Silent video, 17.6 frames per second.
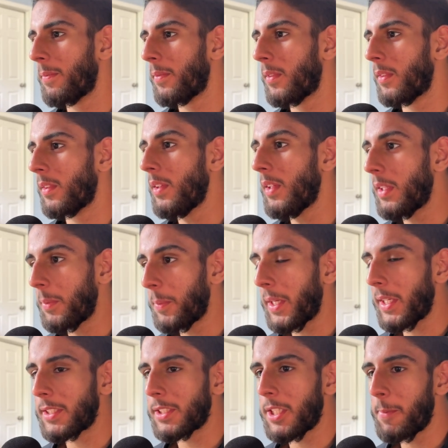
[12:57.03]
We
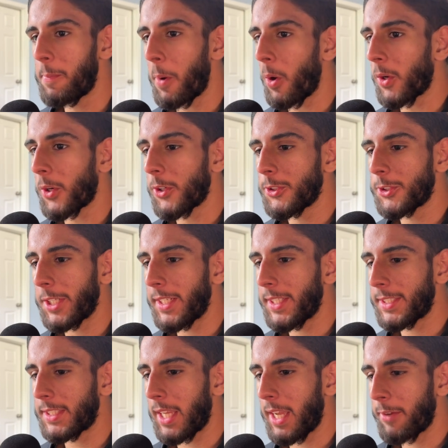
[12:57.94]
can see Parker
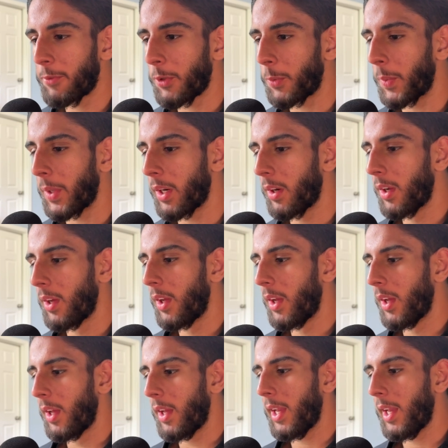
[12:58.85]
Genix everywhere,
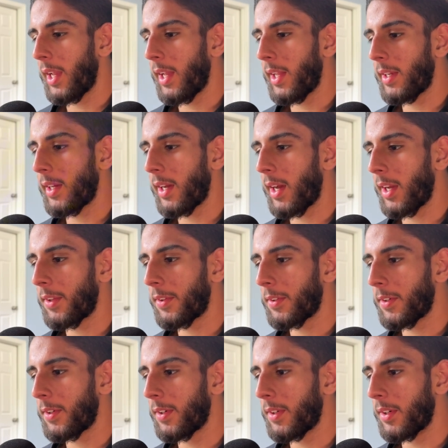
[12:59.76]
and
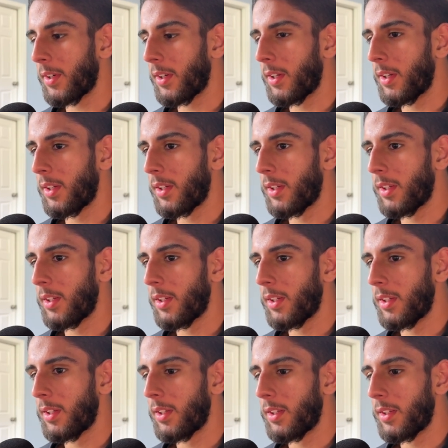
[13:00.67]
either...
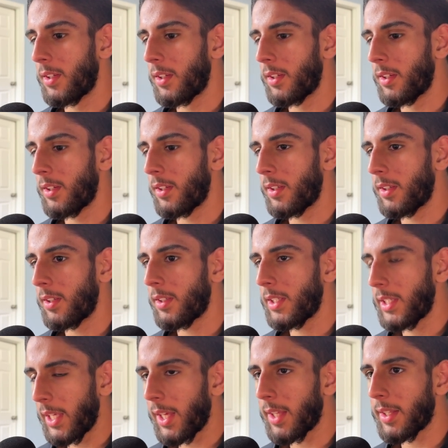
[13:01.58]

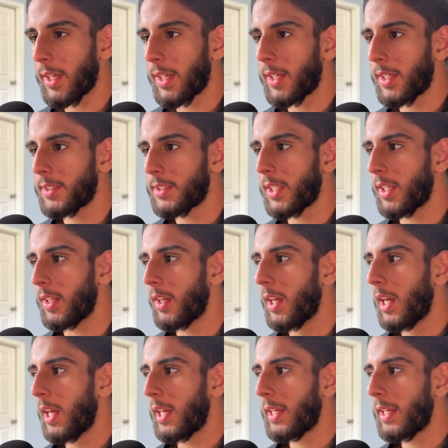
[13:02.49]
Yeah, like I said,
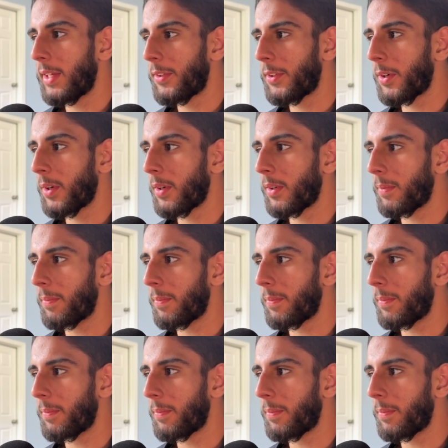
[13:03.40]
either